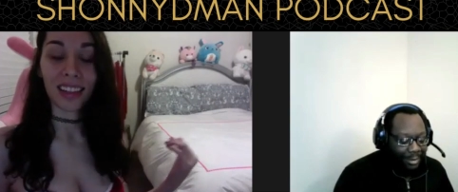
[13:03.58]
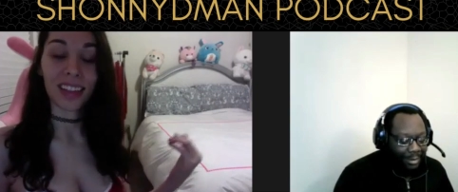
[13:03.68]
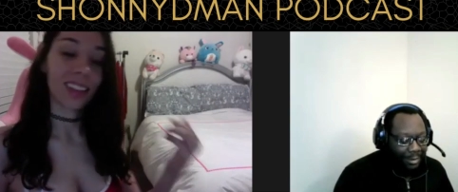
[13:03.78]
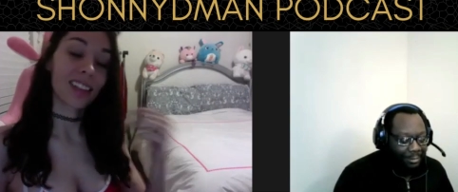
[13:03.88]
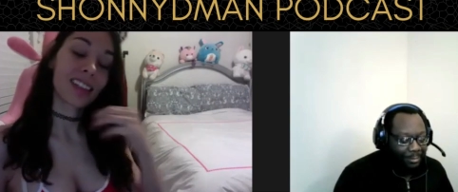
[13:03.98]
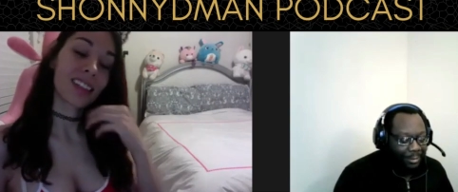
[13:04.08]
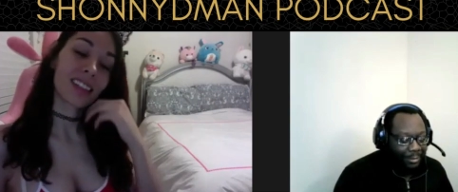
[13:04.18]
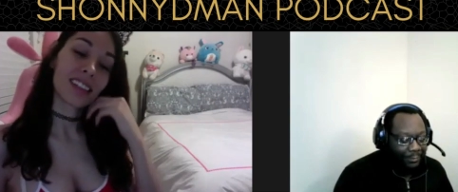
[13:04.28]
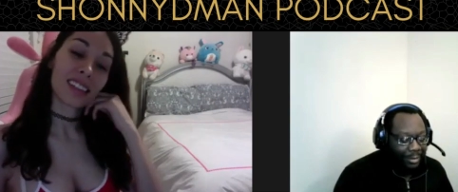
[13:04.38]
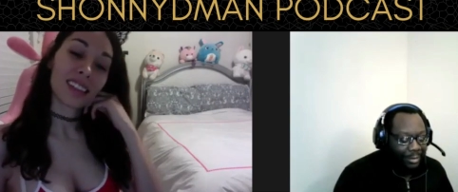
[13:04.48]
Speaker 1: that was
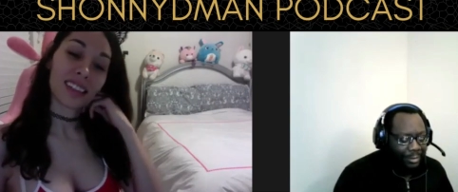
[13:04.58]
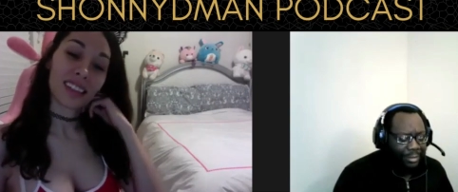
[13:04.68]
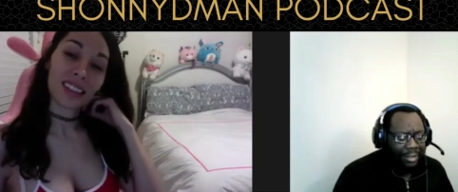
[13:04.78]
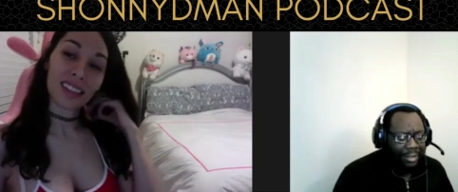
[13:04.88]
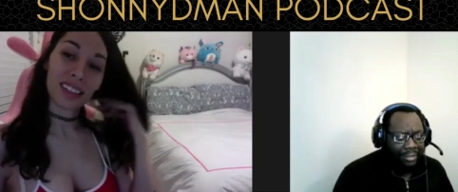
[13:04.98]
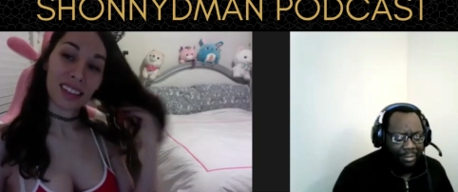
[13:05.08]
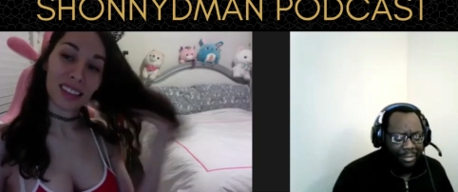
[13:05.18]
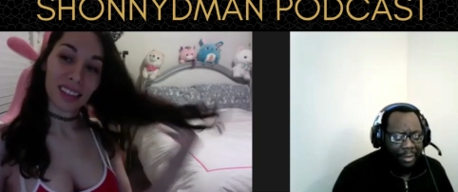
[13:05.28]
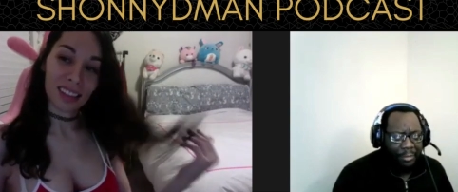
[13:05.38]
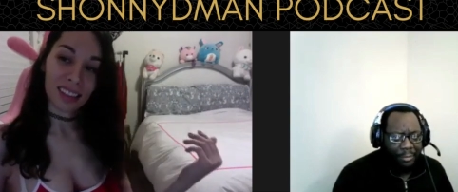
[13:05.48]
pretty fun. There was like
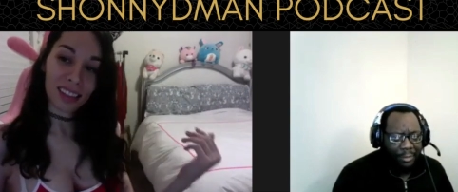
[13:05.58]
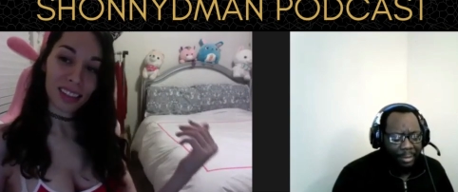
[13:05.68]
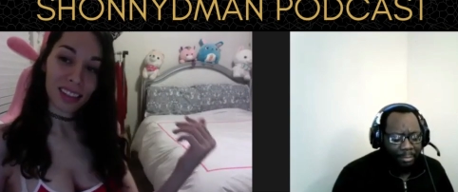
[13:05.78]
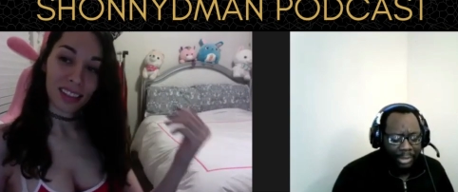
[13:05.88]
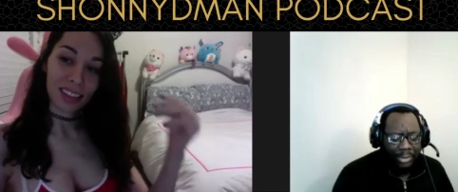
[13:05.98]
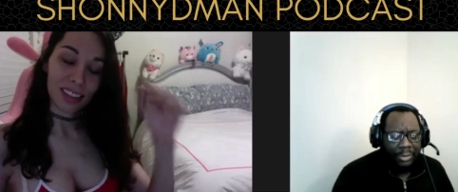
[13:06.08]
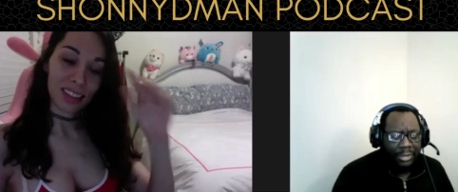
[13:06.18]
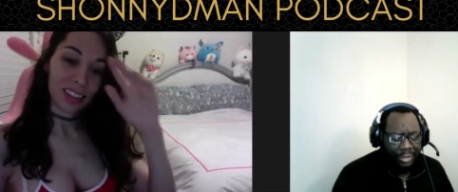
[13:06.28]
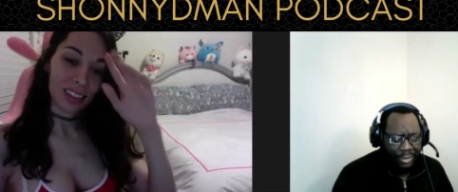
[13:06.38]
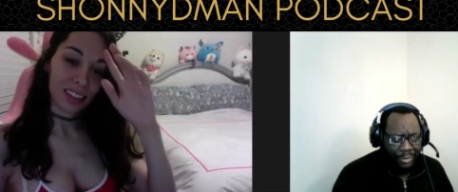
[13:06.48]
there's also like
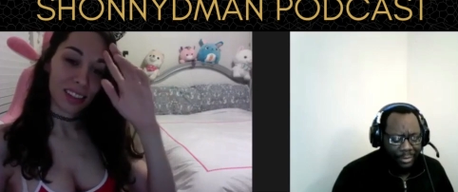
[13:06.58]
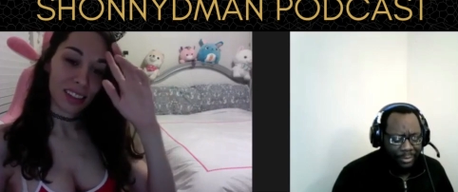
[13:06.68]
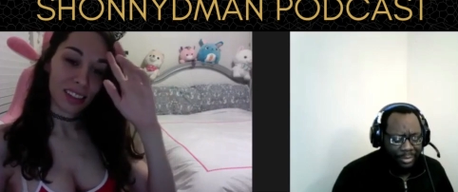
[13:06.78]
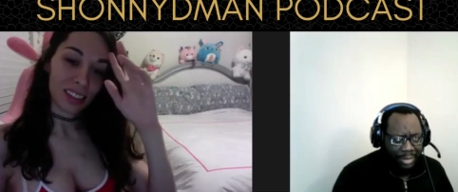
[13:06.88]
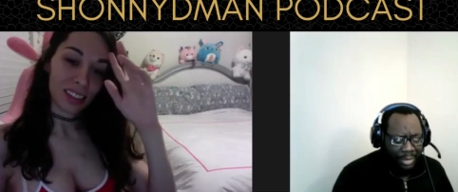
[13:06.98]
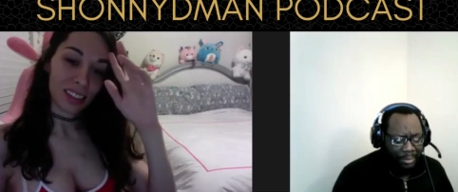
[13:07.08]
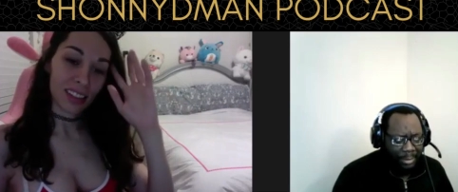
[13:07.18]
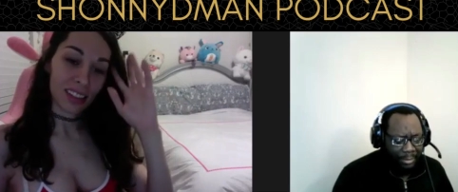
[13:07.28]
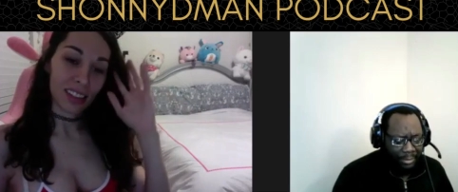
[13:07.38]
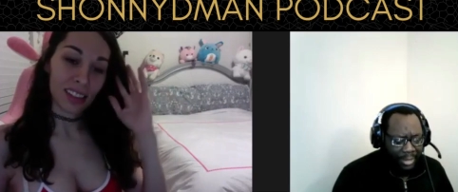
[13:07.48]
Blue Lagoon. I
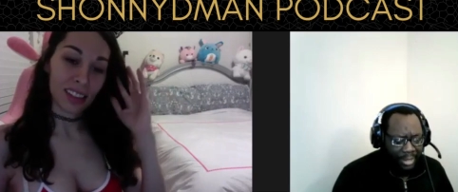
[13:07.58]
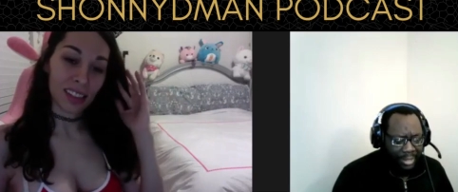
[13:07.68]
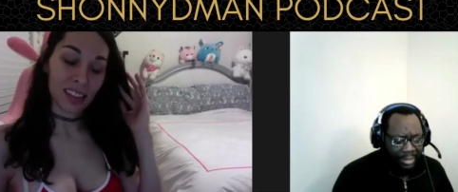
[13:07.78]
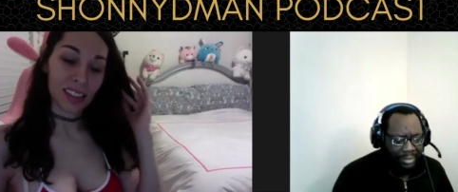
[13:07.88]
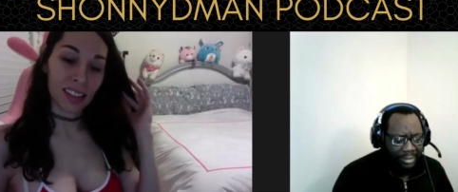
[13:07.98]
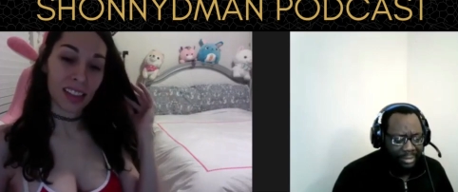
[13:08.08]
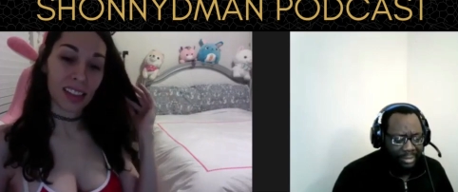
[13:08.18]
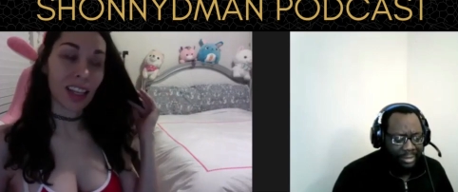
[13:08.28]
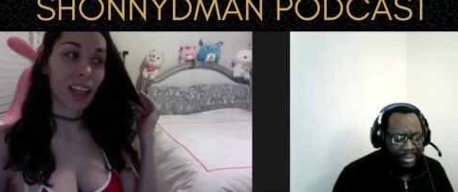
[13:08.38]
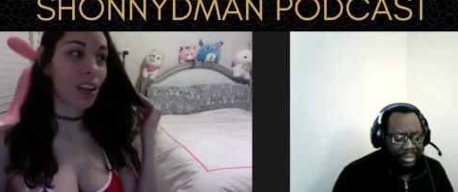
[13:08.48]
remember that.
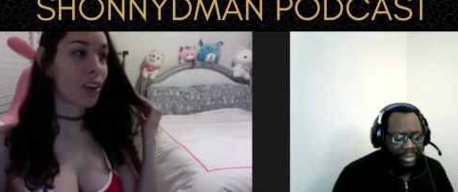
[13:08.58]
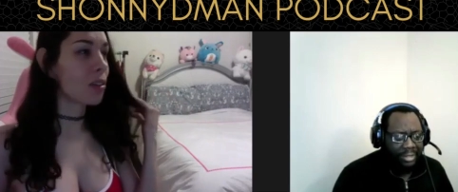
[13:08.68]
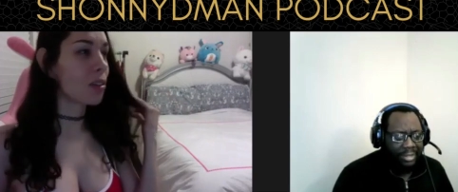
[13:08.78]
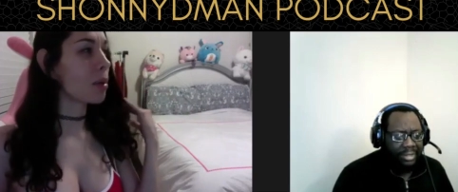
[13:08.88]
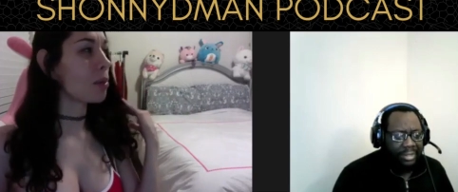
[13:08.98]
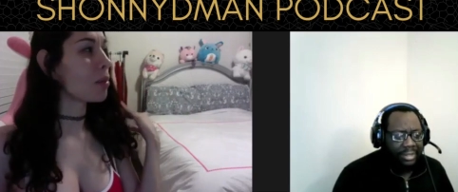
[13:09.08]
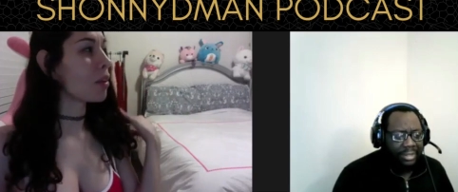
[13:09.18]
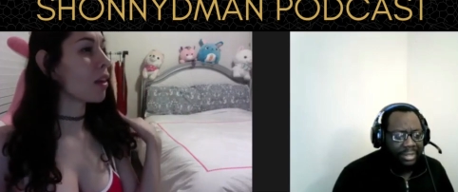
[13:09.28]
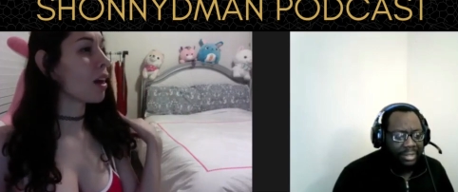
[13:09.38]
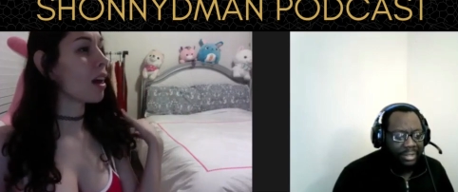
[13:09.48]
Speaker 2: I remember
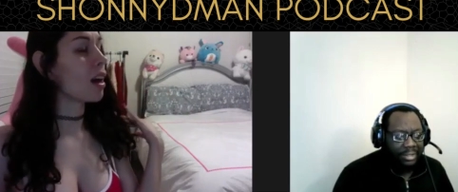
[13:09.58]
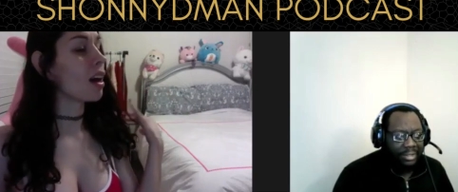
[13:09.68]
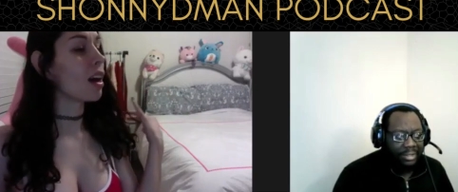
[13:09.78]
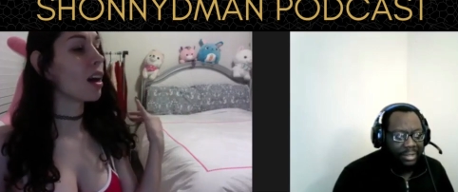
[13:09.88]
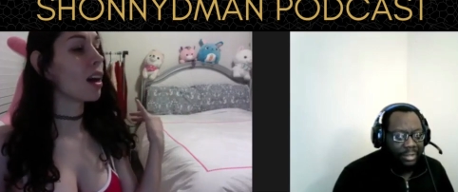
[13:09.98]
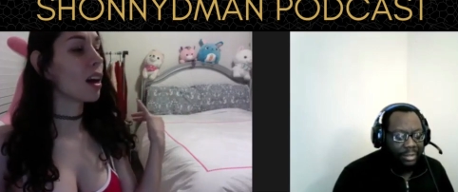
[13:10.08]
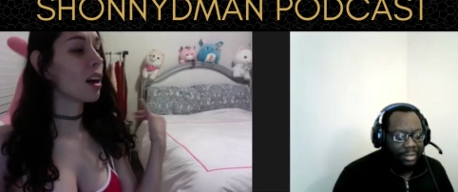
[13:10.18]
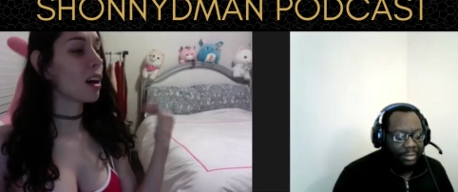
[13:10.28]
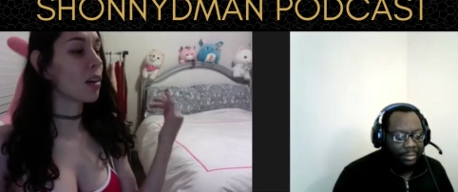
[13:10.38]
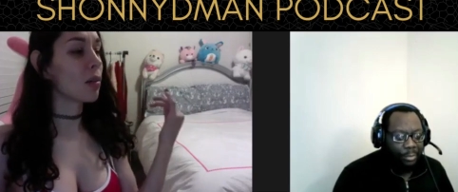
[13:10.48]
that.
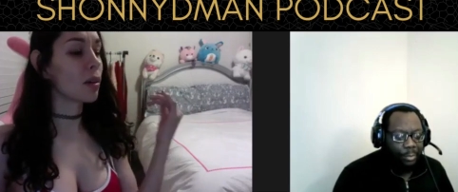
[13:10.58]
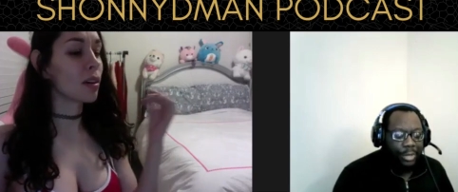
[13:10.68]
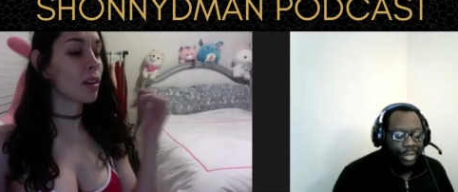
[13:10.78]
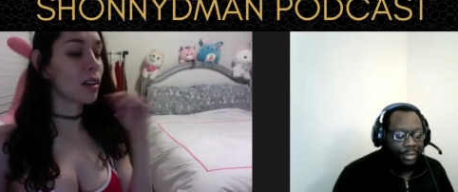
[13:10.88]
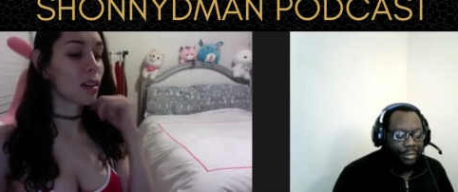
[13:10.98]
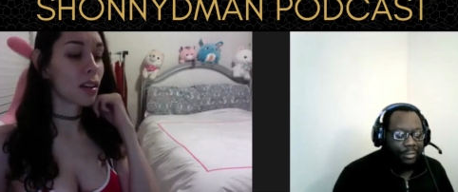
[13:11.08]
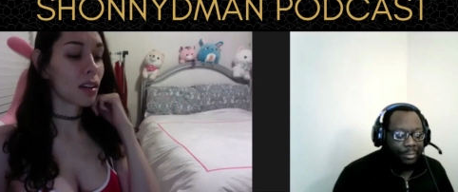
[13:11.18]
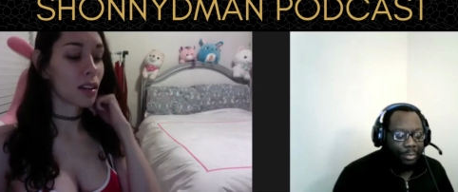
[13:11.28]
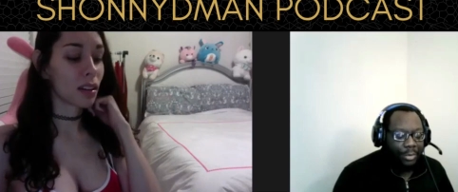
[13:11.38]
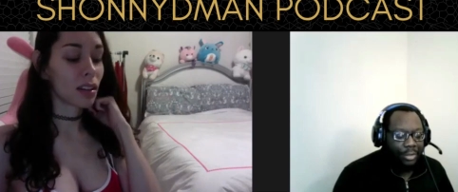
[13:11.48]
Speaker 1: Uh it was a pretty
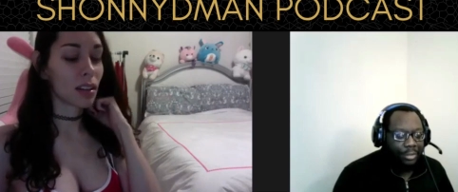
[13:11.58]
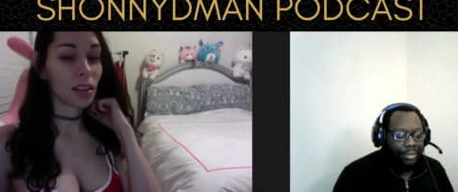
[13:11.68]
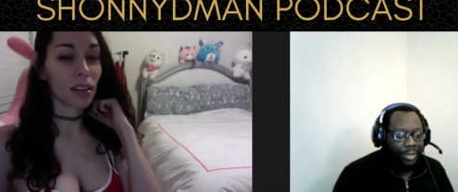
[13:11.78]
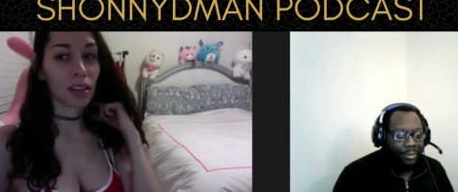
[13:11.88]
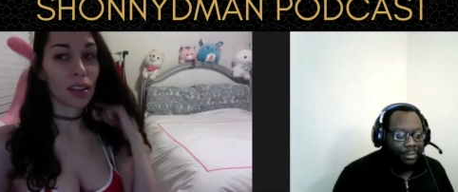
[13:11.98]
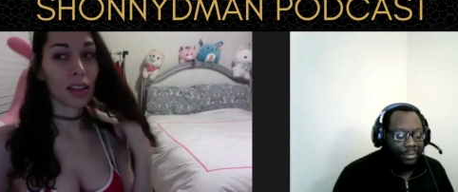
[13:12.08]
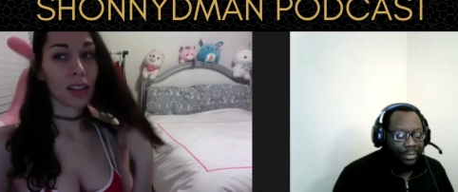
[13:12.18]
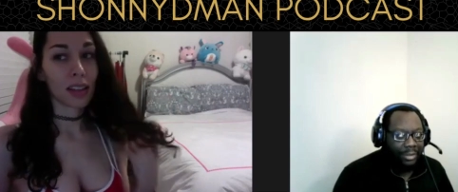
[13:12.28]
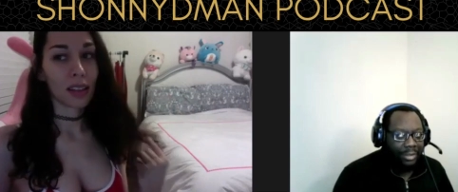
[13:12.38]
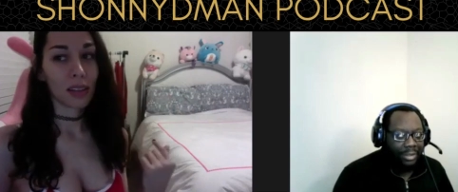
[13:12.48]
pretty good show.
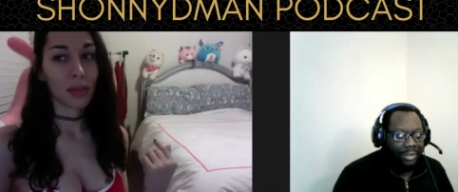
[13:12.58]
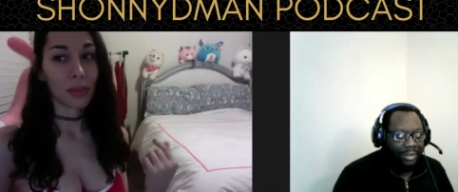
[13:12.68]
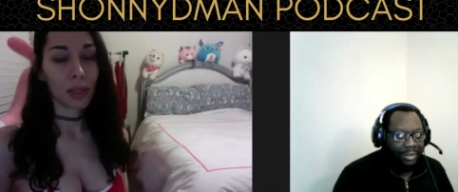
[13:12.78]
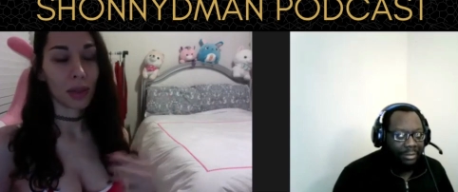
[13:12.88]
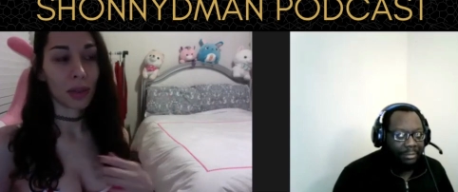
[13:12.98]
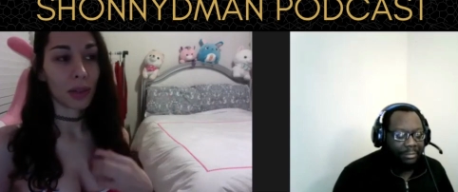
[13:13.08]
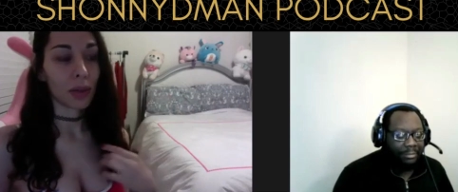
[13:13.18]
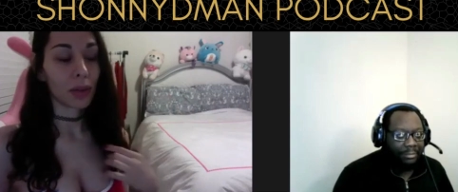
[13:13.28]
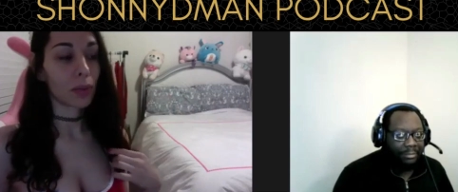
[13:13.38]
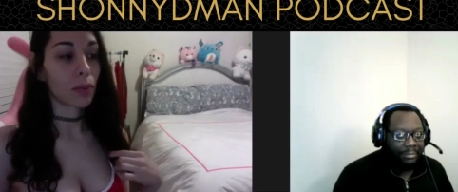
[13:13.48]

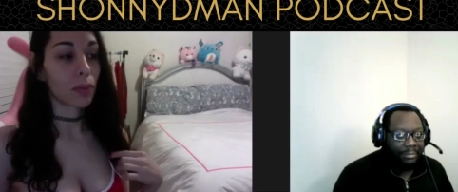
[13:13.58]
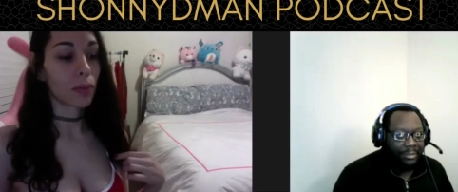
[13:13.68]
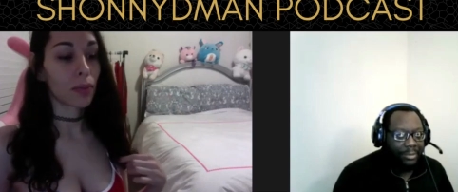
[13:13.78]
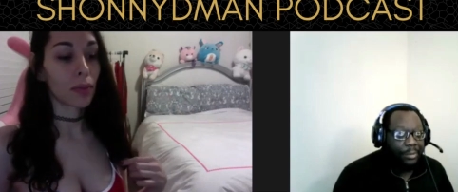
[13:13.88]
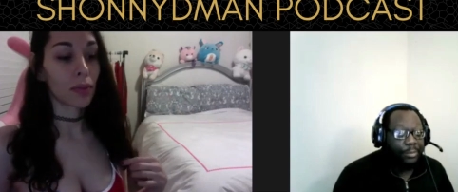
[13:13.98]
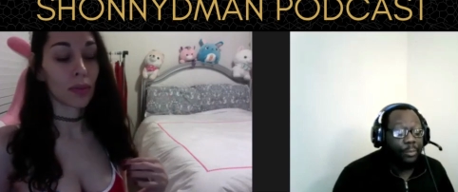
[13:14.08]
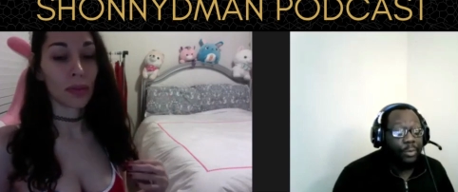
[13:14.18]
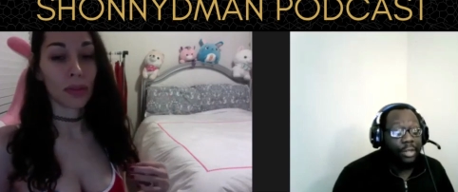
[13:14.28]
Um there was